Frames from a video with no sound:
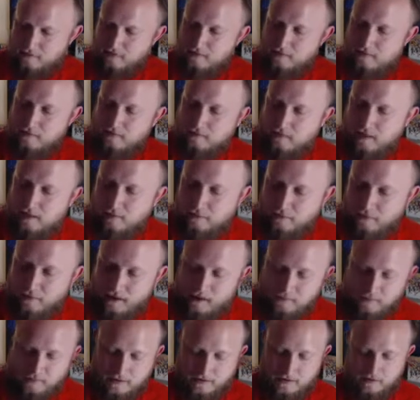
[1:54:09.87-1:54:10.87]
And we'll get
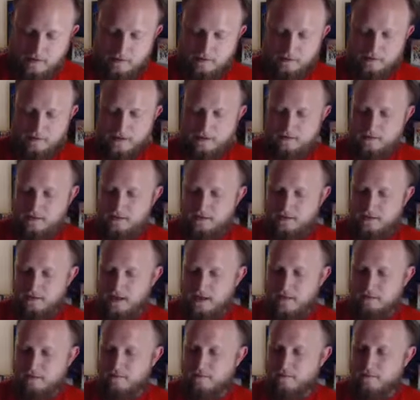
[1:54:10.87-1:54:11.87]
Flight Wings too, just to be
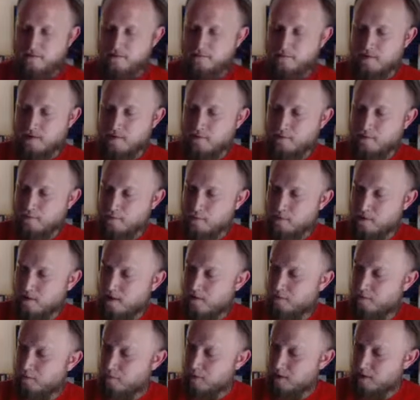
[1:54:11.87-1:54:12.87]
safe, because we can afford all
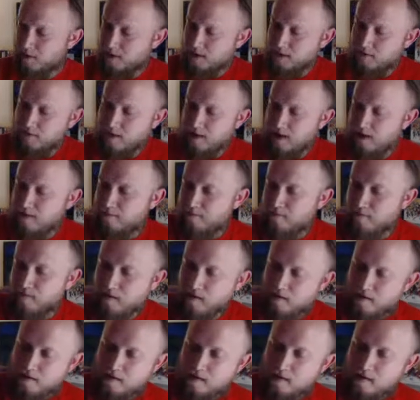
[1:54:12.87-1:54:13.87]
14 of that.
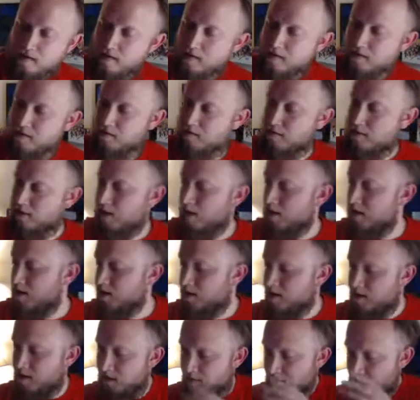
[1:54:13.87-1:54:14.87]
New card has to come